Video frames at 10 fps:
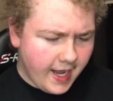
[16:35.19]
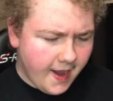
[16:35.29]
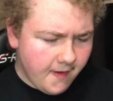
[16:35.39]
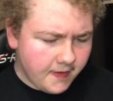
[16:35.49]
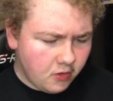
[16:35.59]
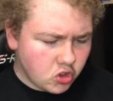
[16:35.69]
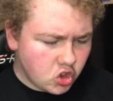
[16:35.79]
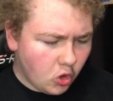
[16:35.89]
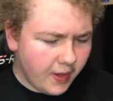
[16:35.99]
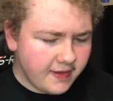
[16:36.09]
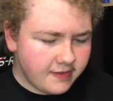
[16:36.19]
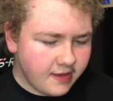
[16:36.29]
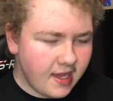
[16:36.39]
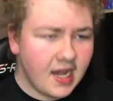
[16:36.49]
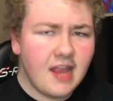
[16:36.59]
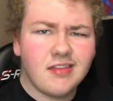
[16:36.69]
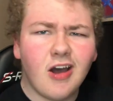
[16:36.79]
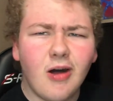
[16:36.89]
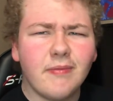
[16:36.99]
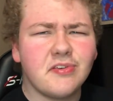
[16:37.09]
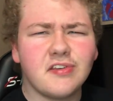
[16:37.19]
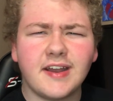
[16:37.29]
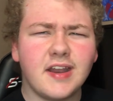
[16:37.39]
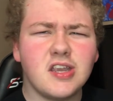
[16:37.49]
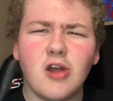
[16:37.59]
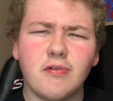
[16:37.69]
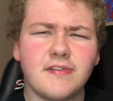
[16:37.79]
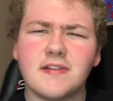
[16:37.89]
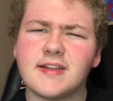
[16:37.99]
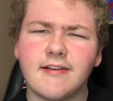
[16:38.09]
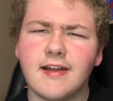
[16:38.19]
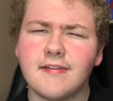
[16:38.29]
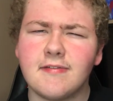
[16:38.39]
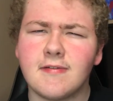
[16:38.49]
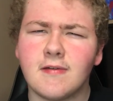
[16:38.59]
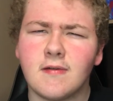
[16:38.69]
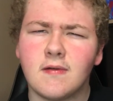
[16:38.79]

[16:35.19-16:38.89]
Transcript: Ariel joins in and all of a sudden knows the lyrics.